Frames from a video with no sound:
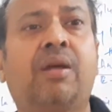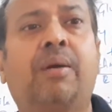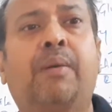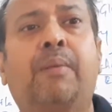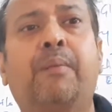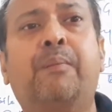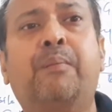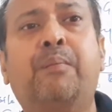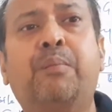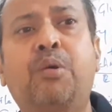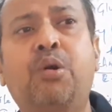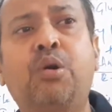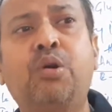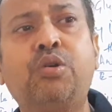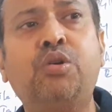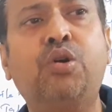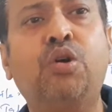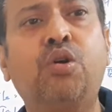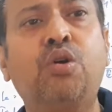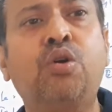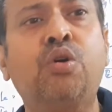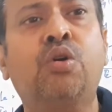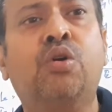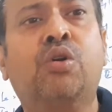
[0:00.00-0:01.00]

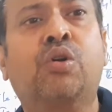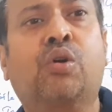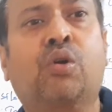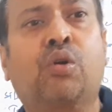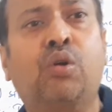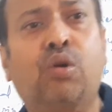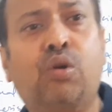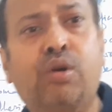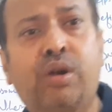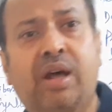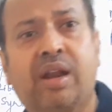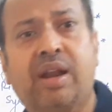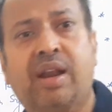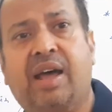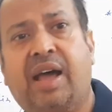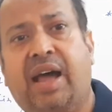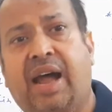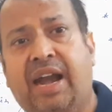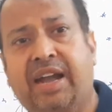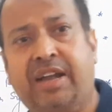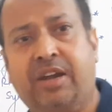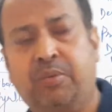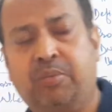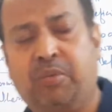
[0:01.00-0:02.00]
monoclonal
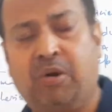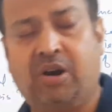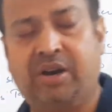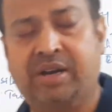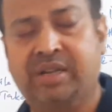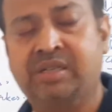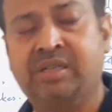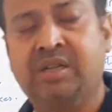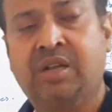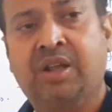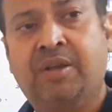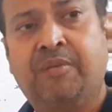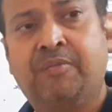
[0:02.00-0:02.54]
antibody.